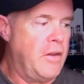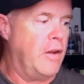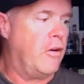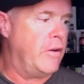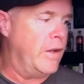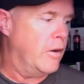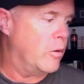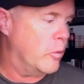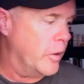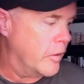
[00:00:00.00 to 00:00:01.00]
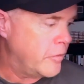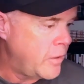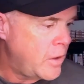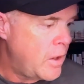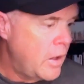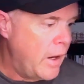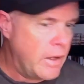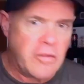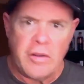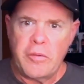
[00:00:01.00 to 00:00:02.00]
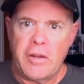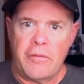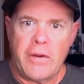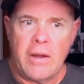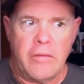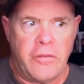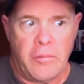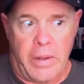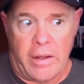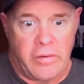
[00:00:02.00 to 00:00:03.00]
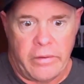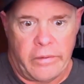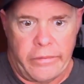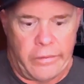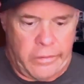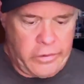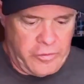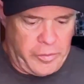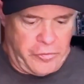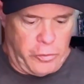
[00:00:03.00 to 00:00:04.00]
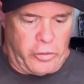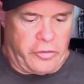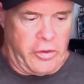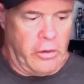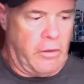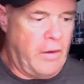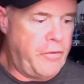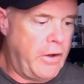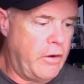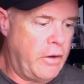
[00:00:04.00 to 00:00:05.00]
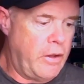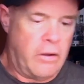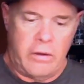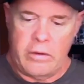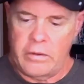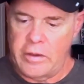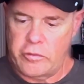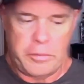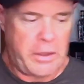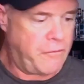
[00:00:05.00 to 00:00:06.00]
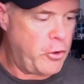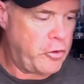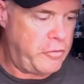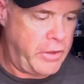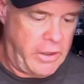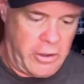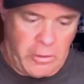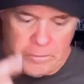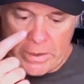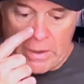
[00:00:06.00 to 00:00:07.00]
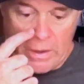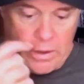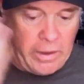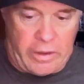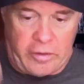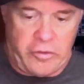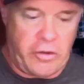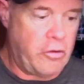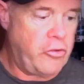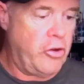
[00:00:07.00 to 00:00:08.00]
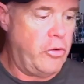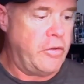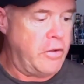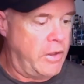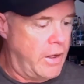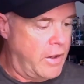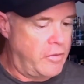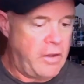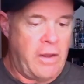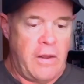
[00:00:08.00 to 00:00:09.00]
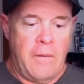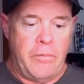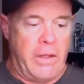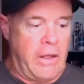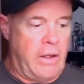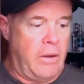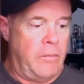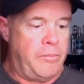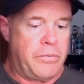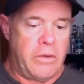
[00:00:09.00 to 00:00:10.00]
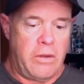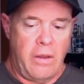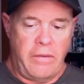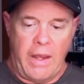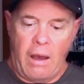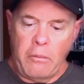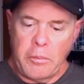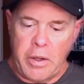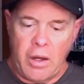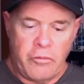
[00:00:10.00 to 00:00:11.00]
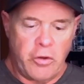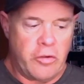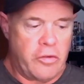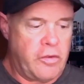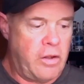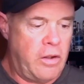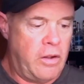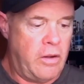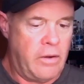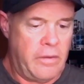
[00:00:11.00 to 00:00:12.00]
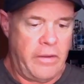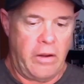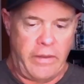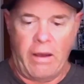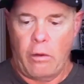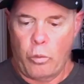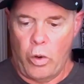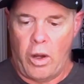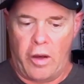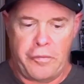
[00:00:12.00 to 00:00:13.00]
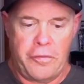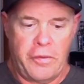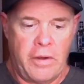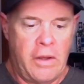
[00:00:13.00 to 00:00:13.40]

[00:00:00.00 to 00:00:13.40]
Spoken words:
not hard to get a hold of, and then some bands I've never even heard of before. So I figured this would be the first video, and I'll just start showing it to you guys. The the album covers, they are rough.